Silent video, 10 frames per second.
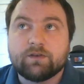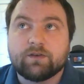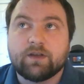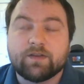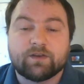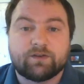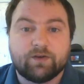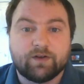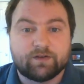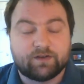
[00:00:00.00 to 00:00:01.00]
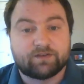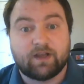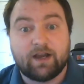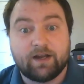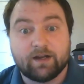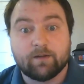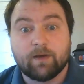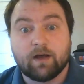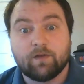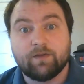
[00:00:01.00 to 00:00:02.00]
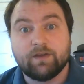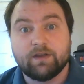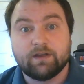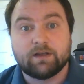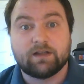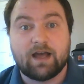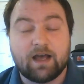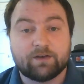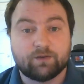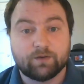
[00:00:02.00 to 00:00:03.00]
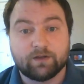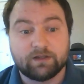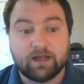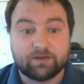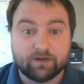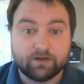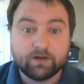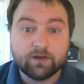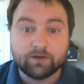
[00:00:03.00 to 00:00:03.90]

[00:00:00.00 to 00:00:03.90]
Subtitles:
to get the students excited about the class or the lesson.